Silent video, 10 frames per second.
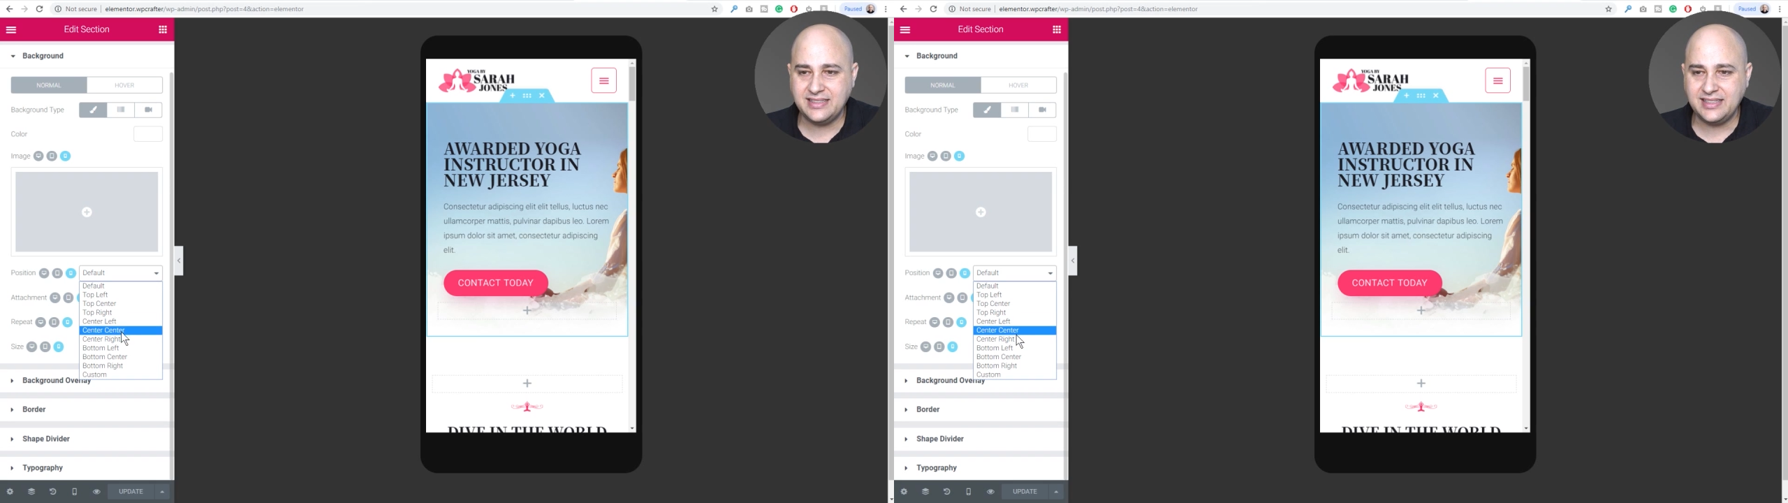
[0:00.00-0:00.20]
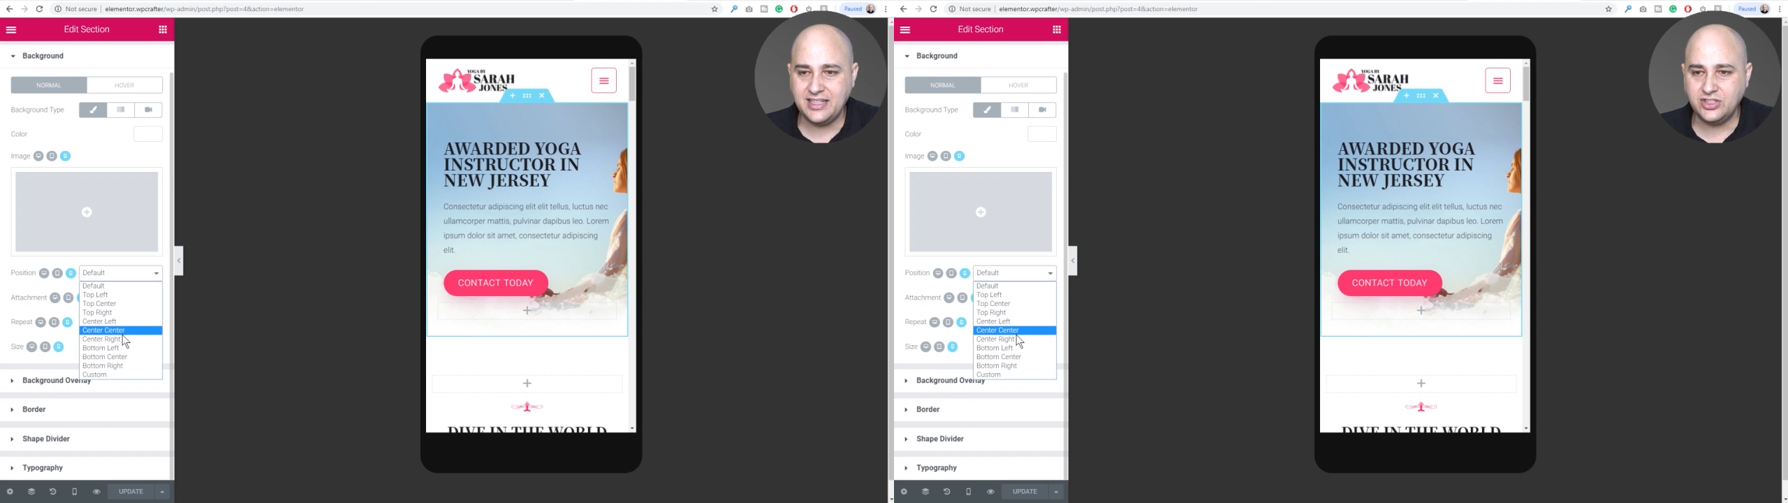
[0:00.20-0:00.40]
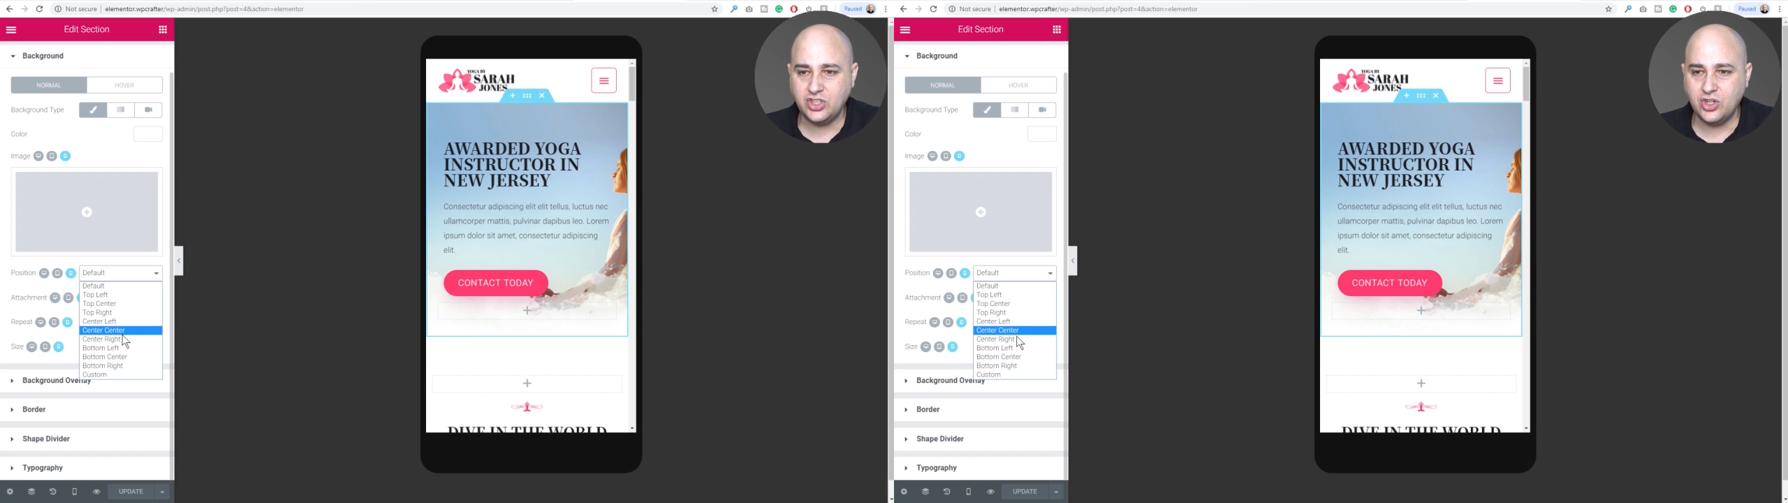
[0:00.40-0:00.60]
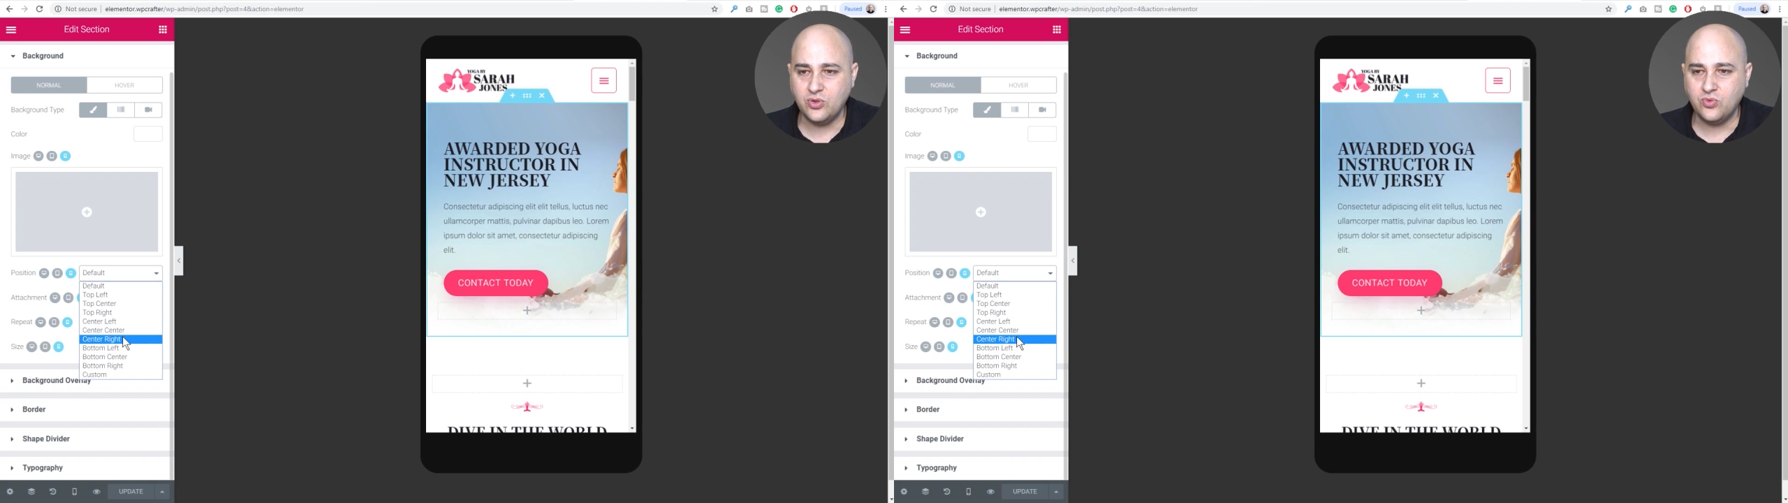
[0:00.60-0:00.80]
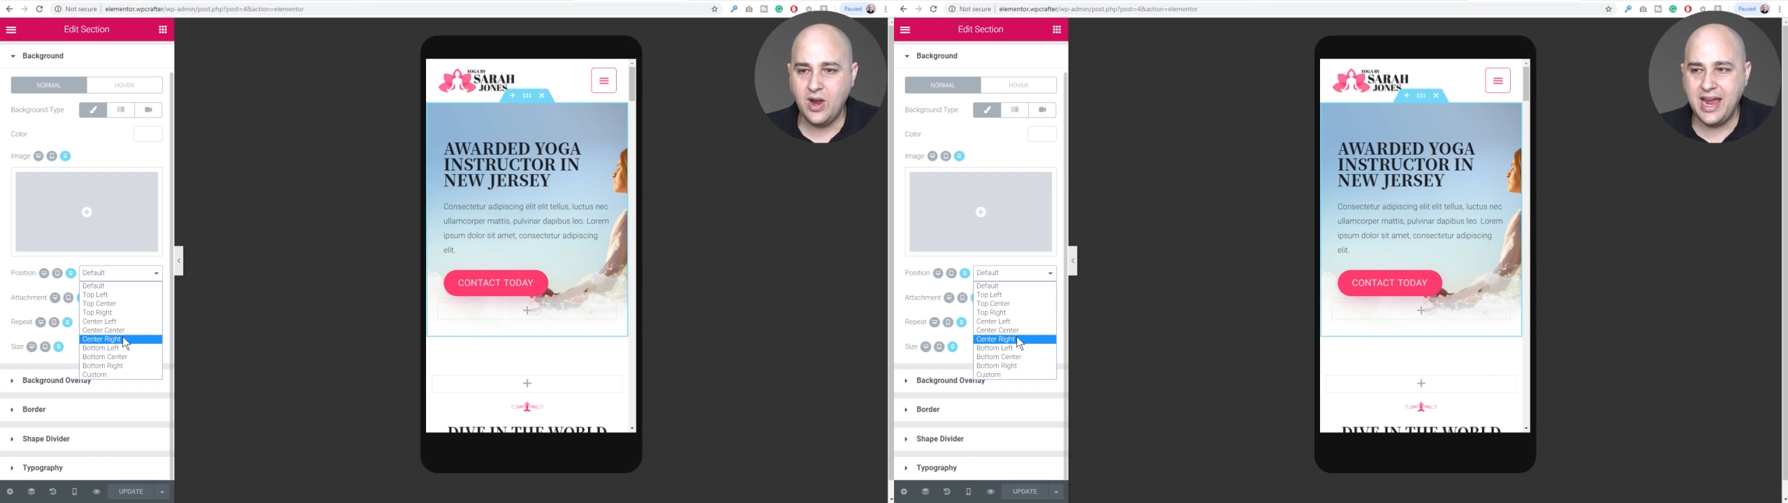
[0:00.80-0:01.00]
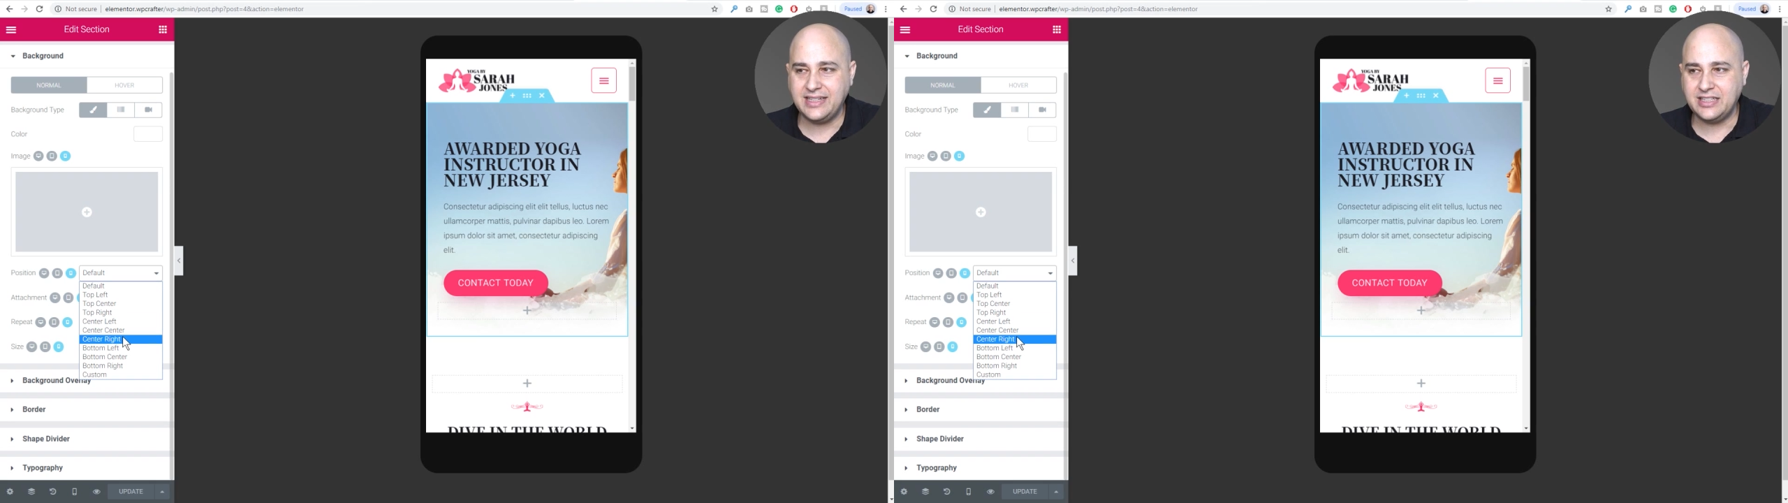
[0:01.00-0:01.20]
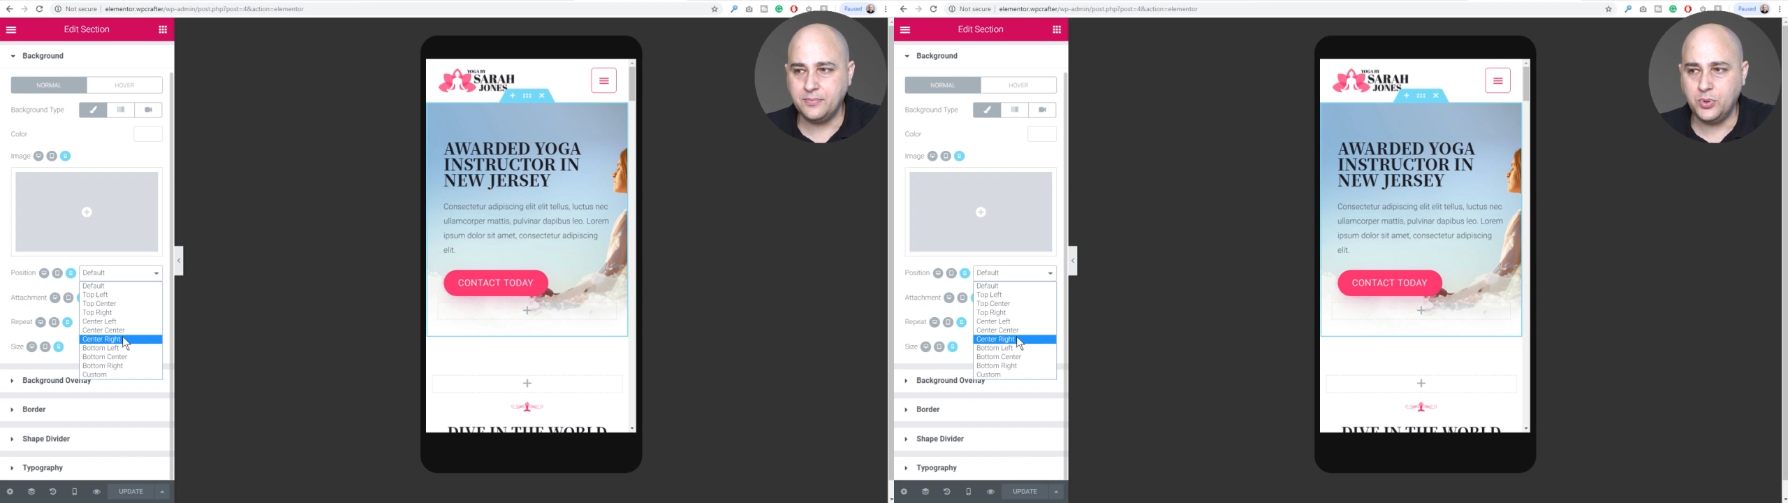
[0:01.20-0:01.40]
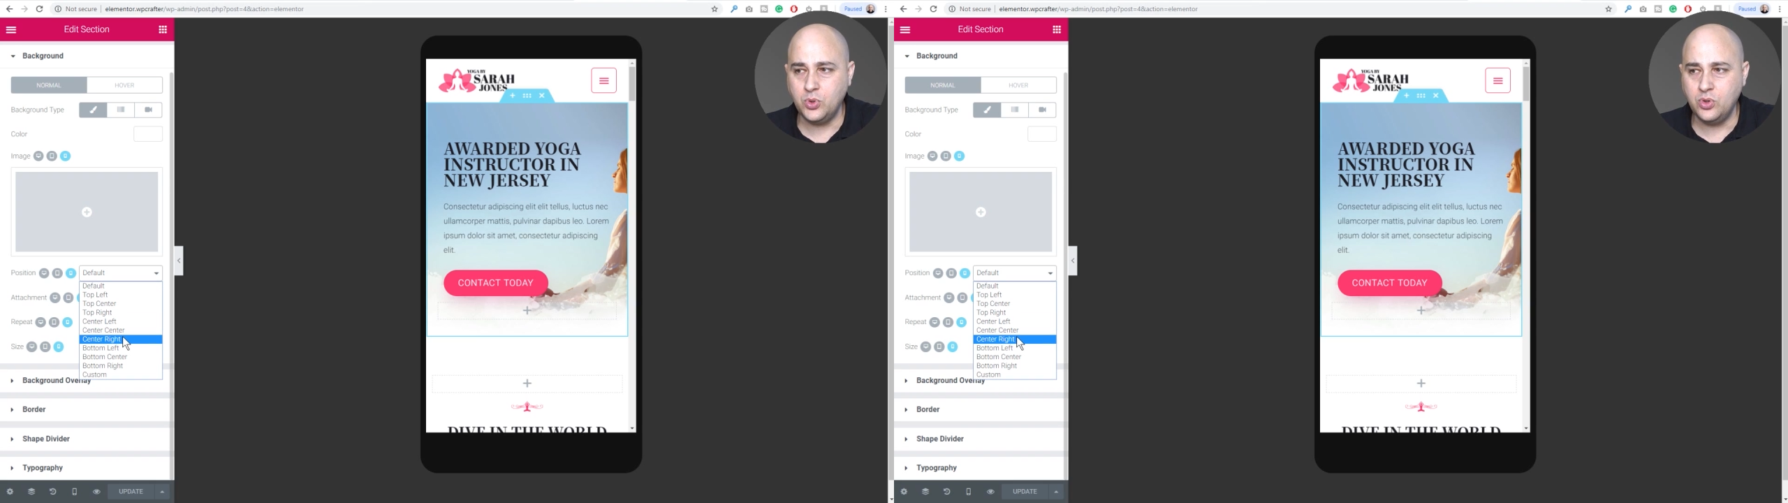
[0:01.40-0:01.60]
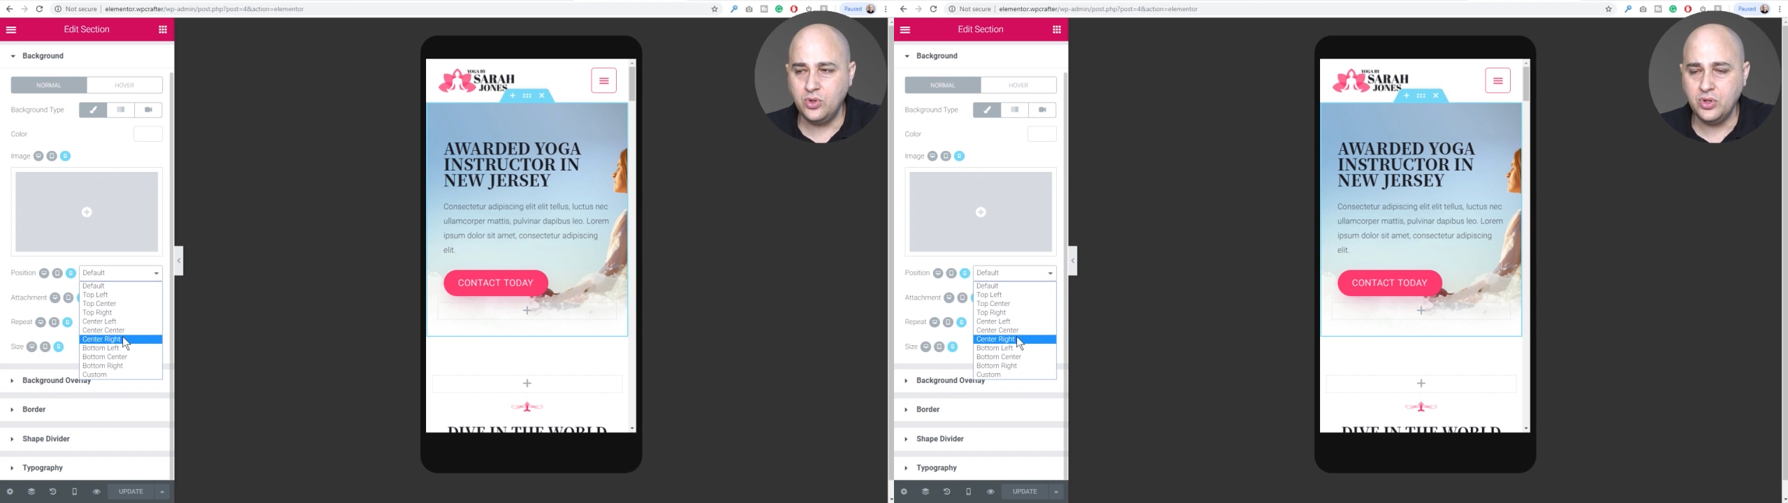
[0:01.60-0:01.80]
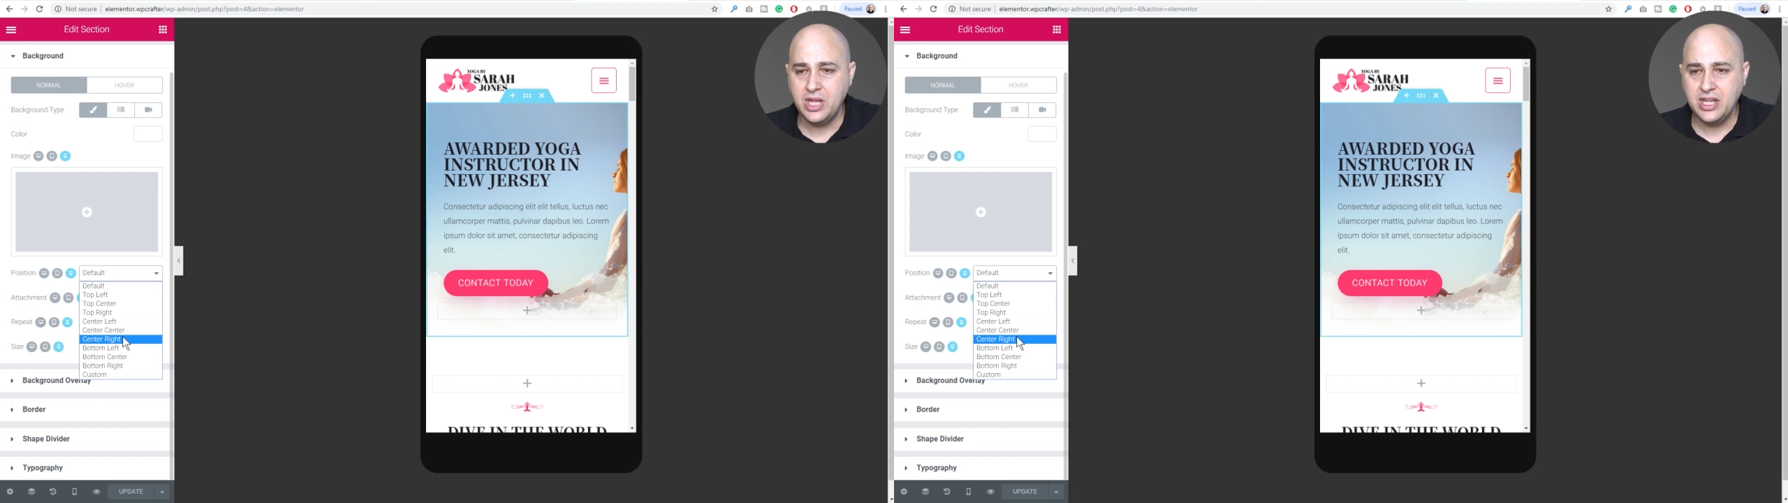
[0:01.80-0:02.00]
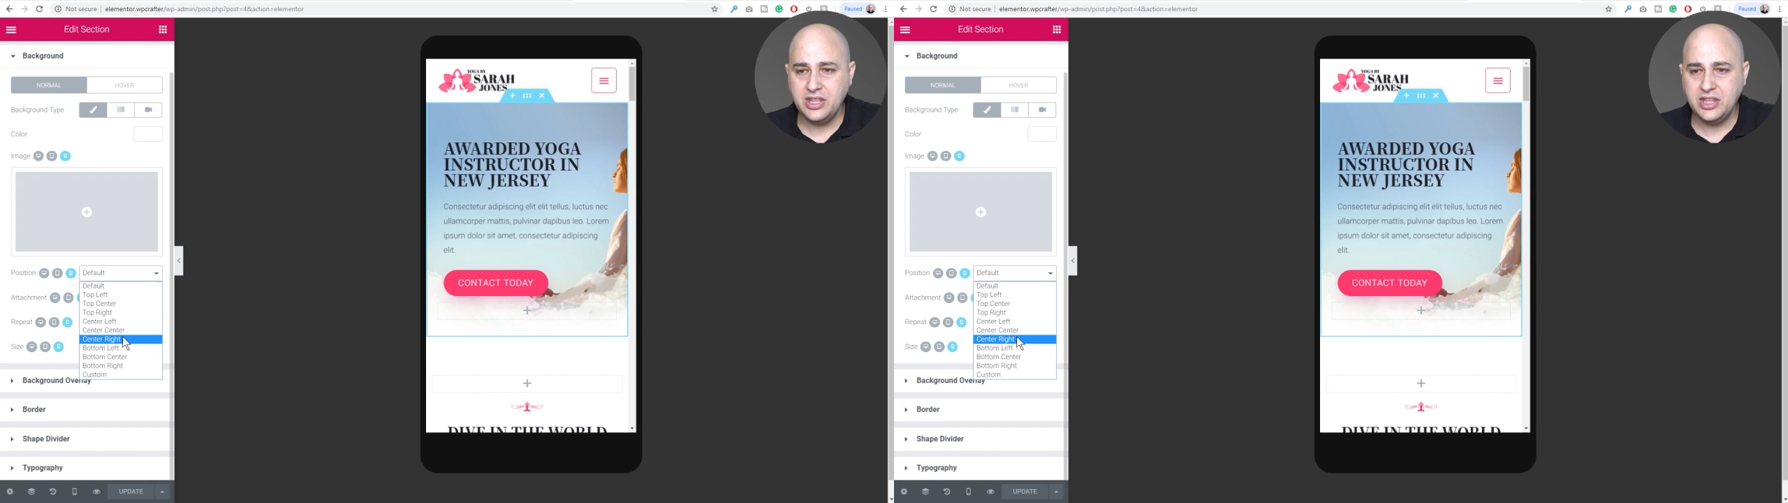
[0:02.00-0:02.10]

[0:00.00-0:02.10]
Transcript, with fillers: center right and pull